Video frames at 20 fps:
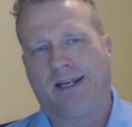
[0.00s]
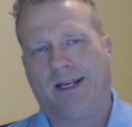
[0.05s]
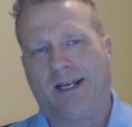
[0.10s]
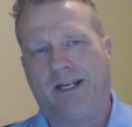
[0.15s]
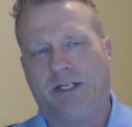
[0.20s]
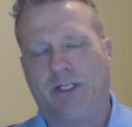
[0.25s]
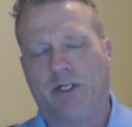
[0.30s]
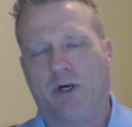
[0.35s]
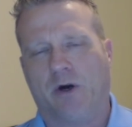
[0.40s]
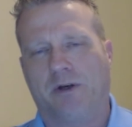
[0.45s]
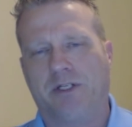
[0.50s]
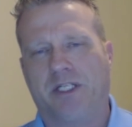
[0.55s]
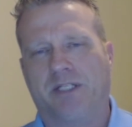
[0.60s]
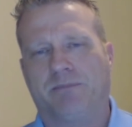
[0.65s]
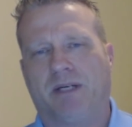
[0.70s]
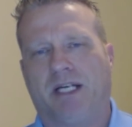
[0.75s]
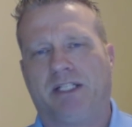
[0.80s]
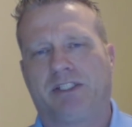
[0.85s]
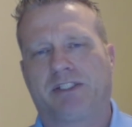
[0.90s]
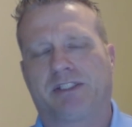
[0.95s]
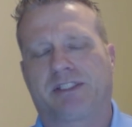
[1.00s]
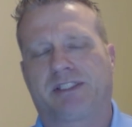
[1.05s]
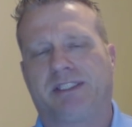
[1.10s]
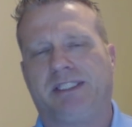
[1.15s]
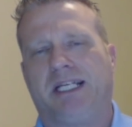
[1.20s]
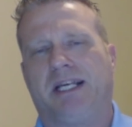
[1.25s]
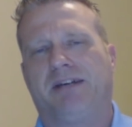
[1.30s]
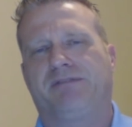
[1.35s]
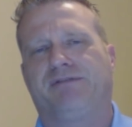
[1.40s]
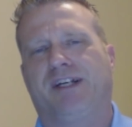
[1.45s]
and you go and you measure
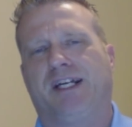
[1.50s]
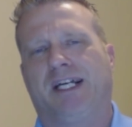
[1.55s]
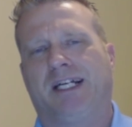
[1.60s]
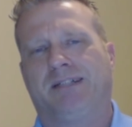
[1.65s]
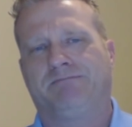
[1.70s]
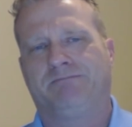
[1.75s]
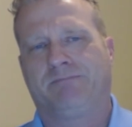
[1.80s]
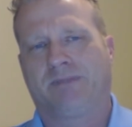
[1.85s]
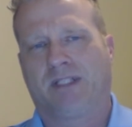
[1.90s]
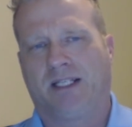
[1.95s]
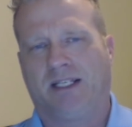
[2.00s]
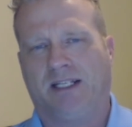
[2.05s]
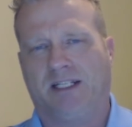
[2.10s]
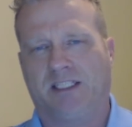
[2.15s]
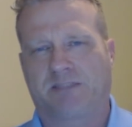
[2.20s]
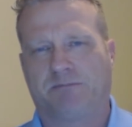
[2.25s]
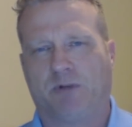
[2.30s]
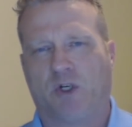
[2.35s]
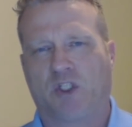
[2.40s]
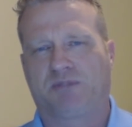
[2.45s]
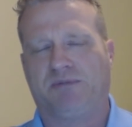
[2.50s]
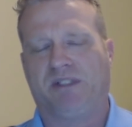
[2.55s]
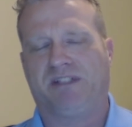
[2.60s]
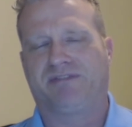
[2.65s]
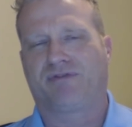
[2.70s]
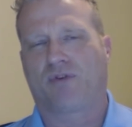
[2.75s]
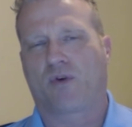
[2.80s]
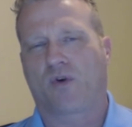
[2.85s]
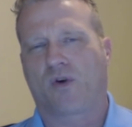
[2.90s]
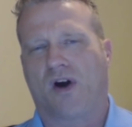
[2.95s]
CFM. It's supposed to be
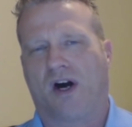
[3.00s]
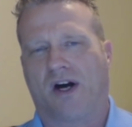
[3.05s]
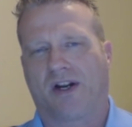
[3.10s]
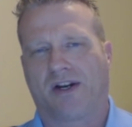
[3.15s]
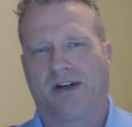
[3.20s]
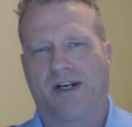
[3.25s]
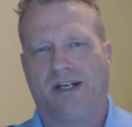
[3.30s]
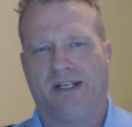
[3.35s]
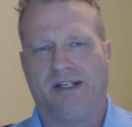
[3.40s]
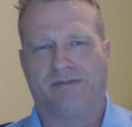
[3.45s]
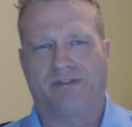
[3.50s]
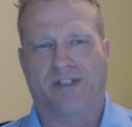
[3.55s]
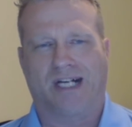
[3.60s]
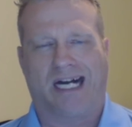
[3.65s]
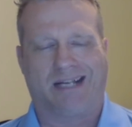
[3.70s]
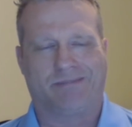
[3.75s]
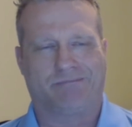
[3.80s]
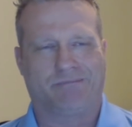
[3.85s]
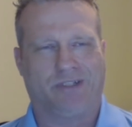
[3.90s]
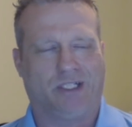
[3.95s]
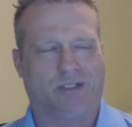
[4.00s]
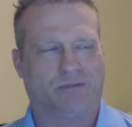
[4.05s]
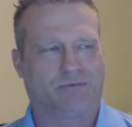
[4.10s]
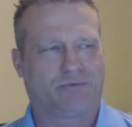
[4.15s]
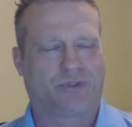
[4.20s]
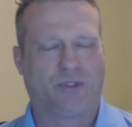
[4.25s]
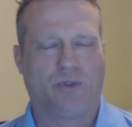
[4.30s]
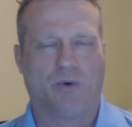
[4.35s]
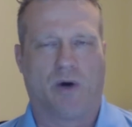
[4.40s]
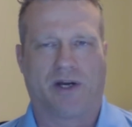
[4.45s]
400 and you've got,
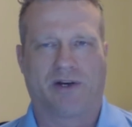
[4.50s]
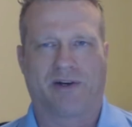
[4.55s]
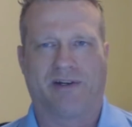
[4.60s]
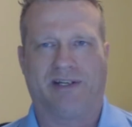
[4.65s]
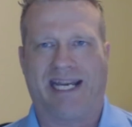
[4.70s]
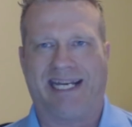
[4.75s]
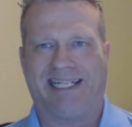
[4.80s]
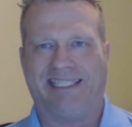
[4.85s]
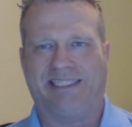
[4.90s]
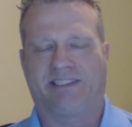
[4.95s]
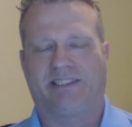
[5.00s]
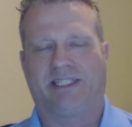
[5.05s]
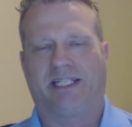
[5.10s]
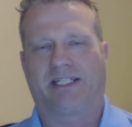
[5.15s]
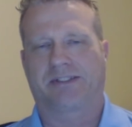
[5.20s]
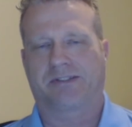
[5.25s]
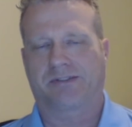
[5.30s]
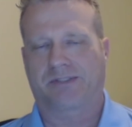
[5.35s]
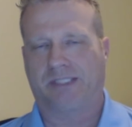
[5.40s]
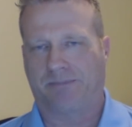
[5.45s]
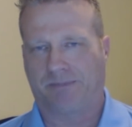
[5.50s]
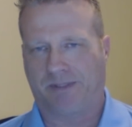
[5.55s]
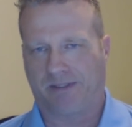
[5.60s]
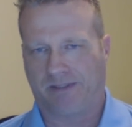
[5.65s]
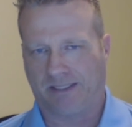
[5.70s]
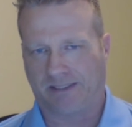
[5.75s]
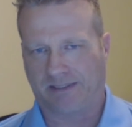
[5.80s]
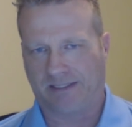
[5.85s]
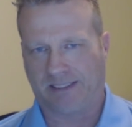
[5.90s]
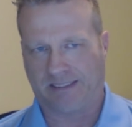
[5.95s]
286 or something
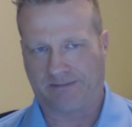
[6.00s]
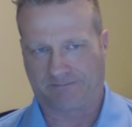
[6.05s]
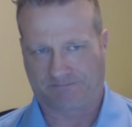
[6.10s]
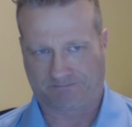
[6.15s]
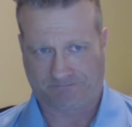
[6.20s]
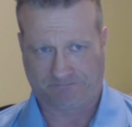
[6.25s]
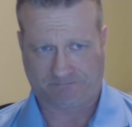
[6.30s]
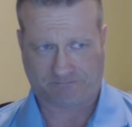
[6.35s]
like that.